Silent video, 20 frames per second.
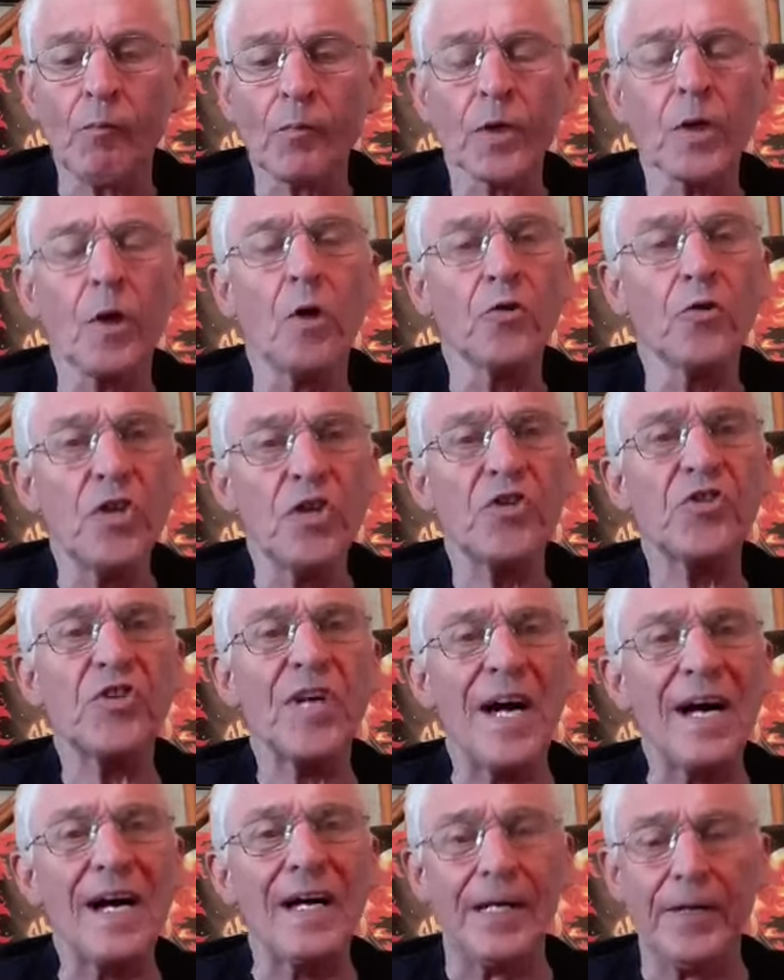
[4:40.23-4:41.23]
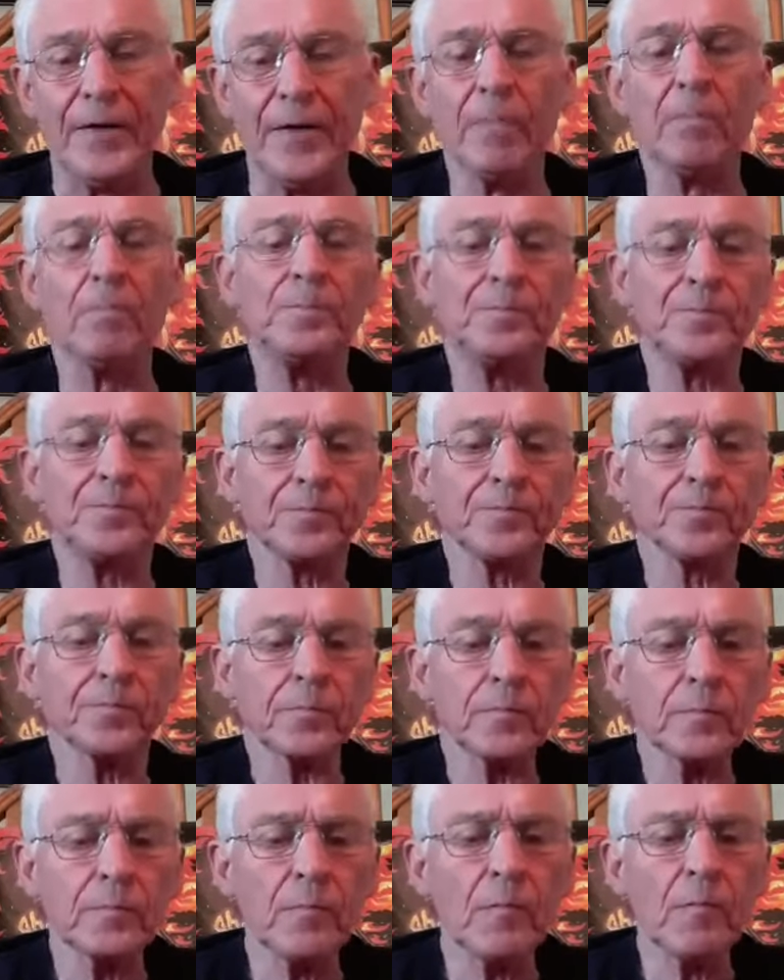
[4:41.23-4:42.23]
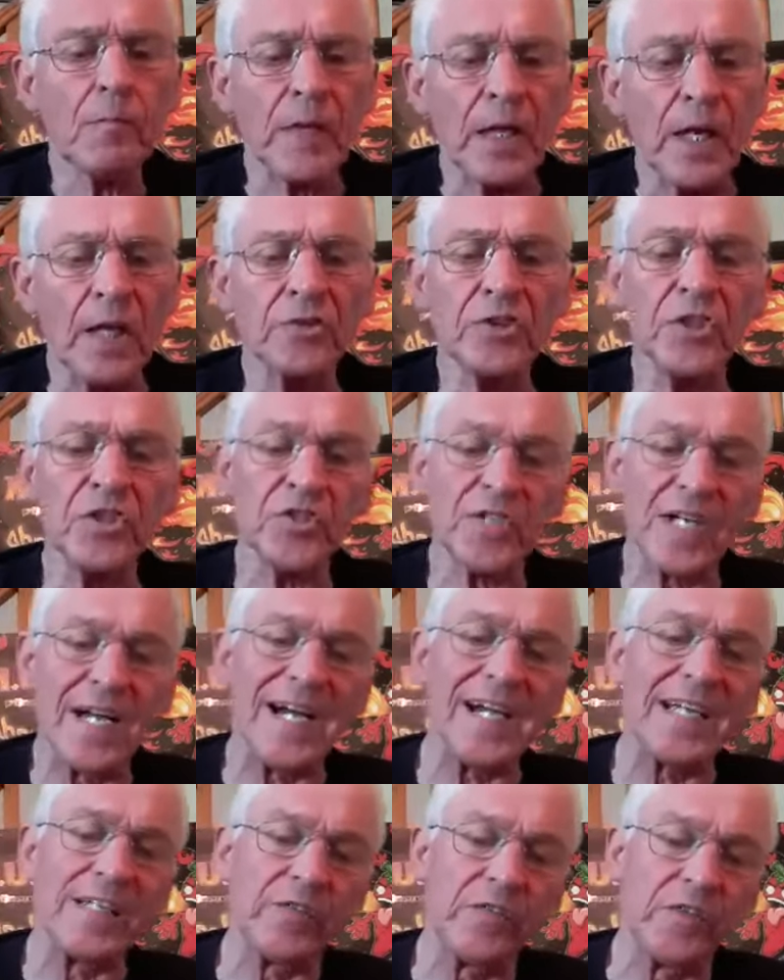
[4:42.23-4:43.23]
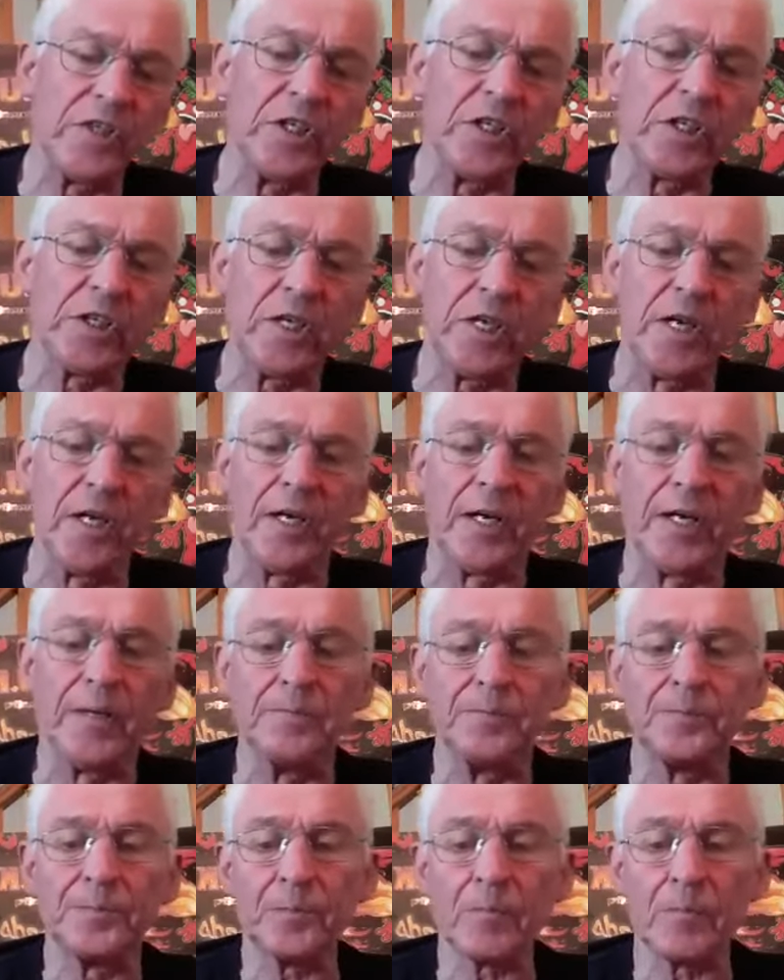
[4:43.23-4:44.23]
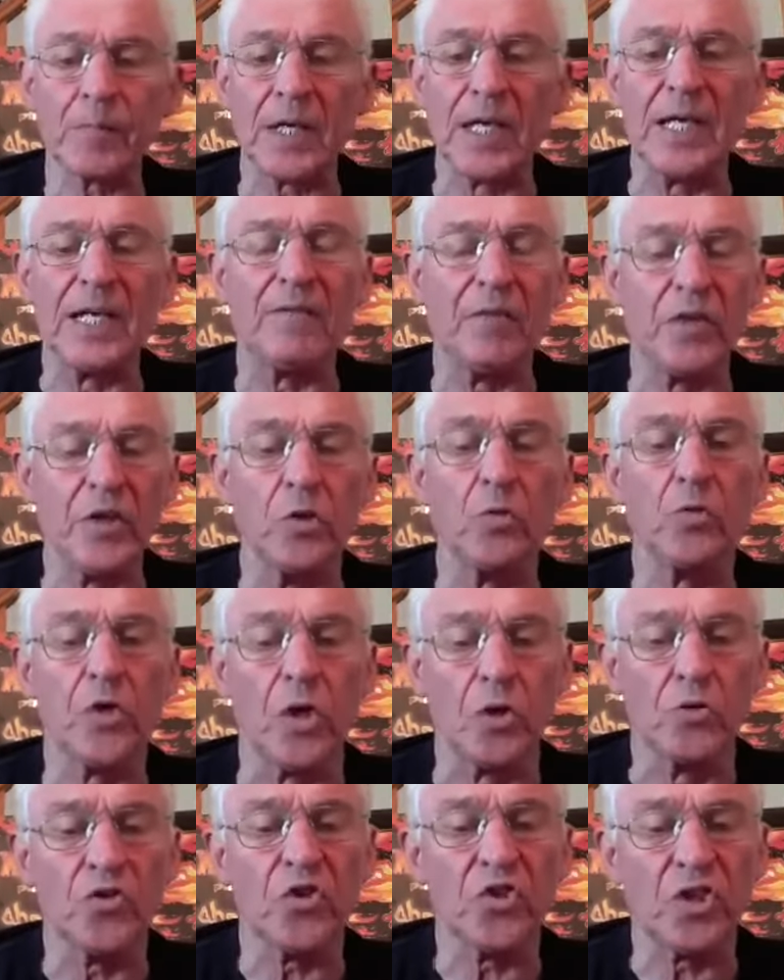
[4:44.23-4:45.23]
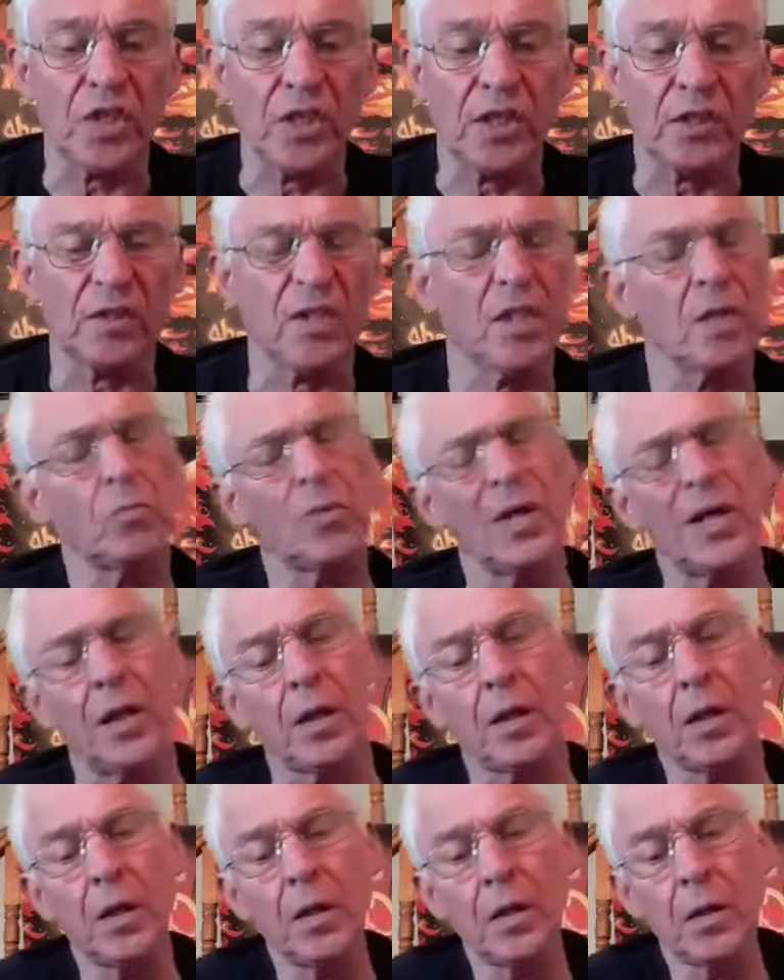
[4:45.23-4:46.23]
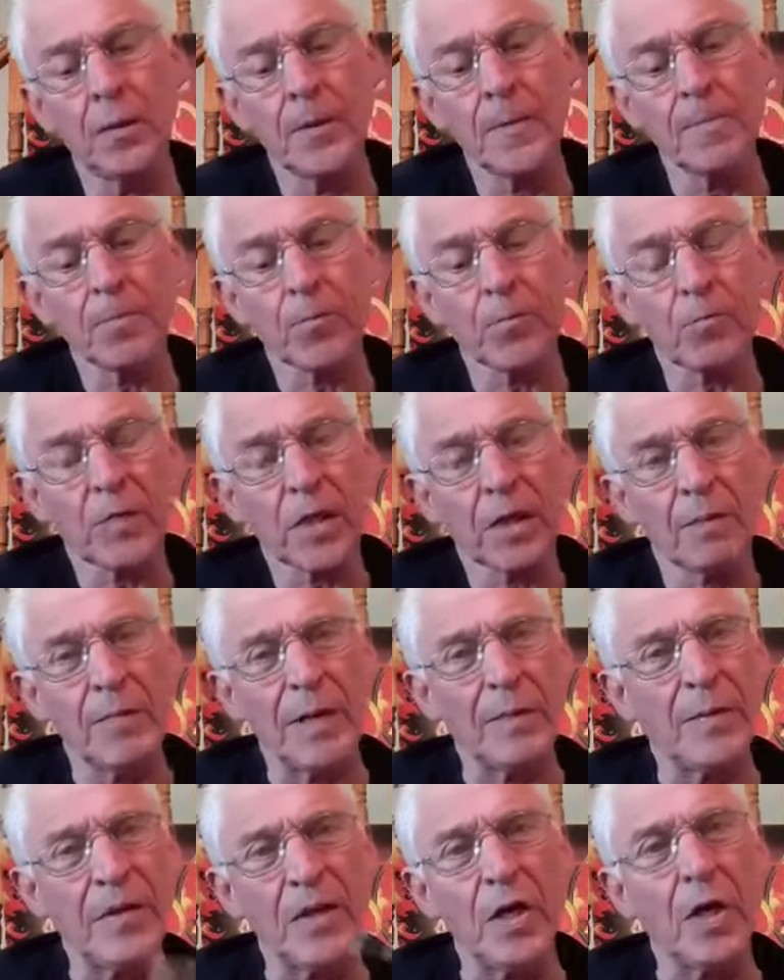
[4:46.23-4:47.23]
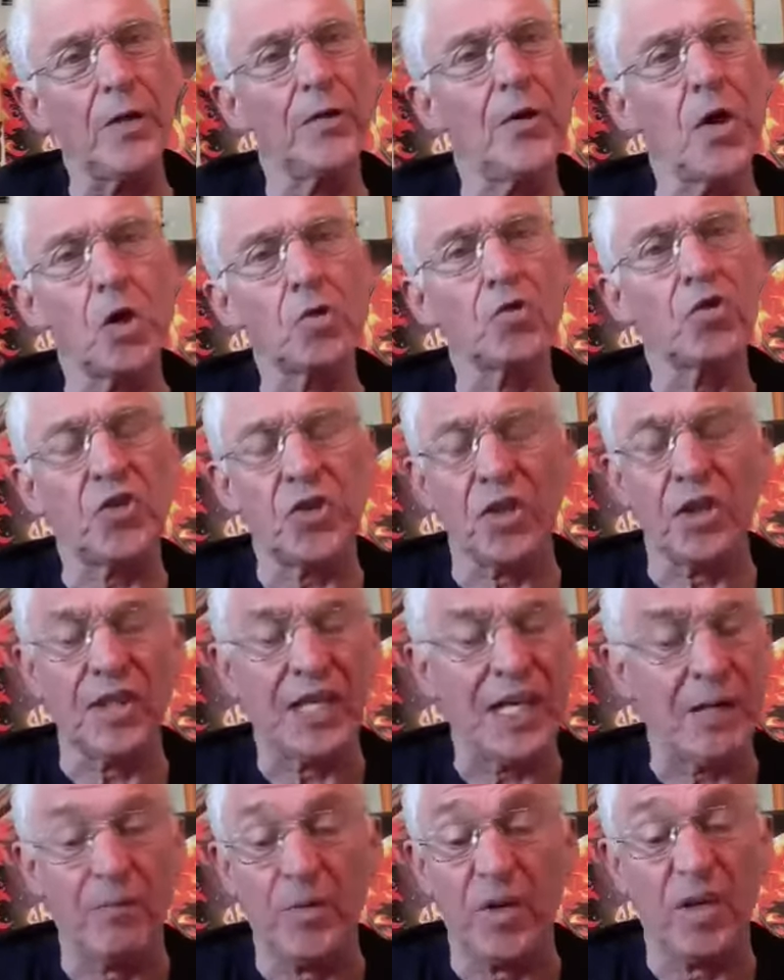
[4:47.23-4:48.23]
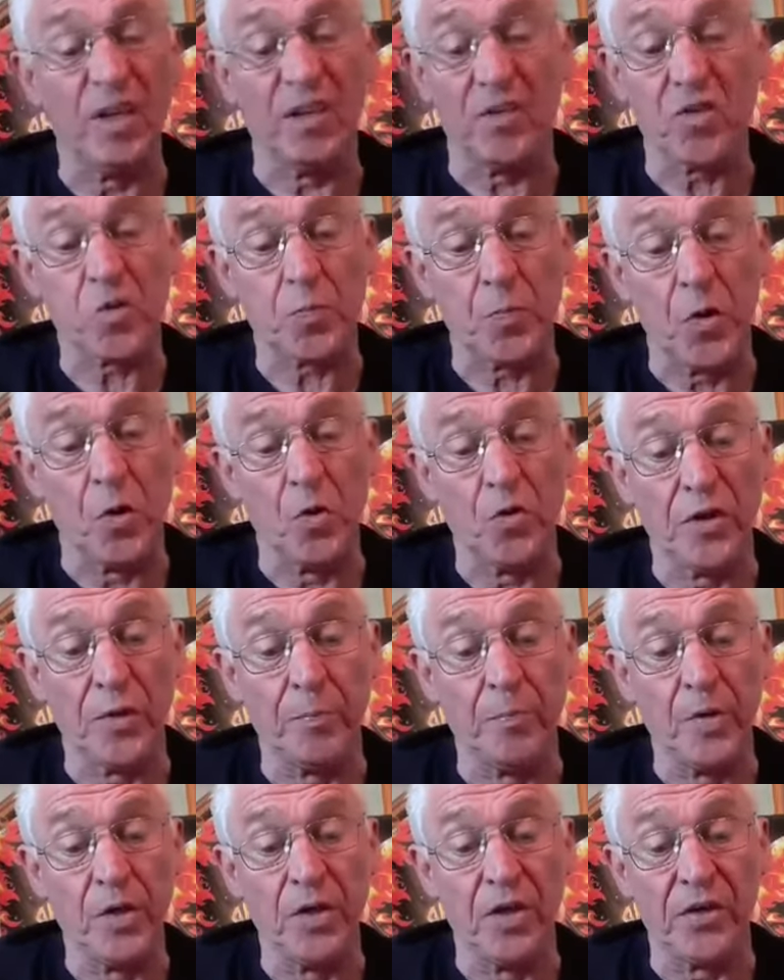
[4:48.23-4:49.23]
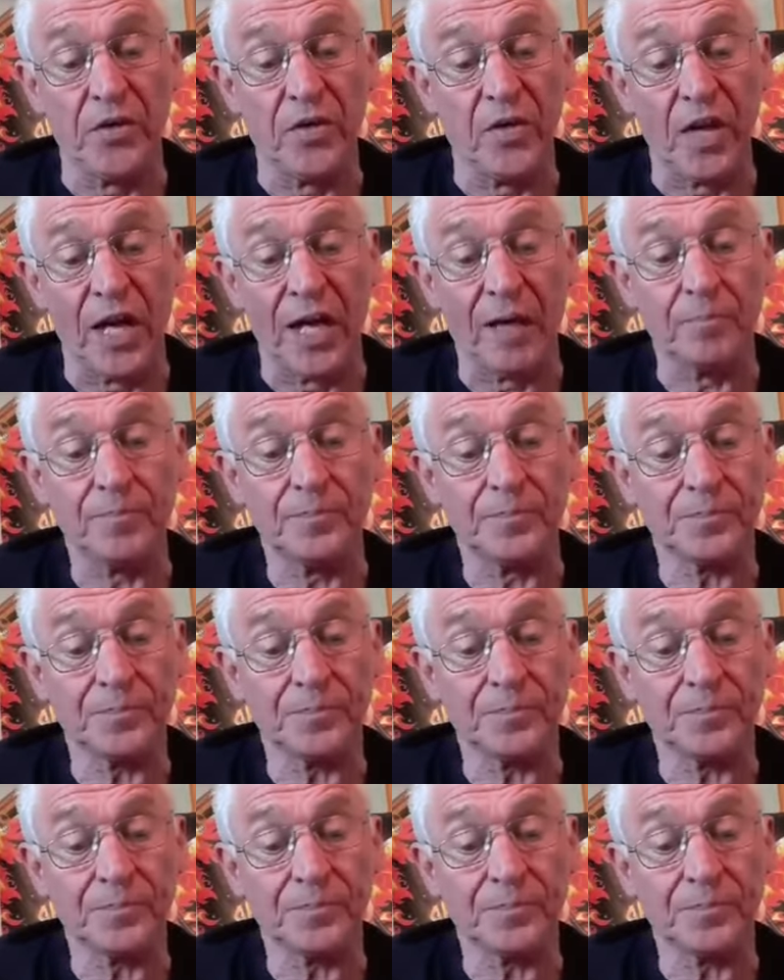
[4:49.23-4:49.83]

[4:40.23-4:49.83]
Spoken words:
On your side, as a side to your curry, even you non-chilli, well, maybe not a non-chilli head, but a little spoon would murder that.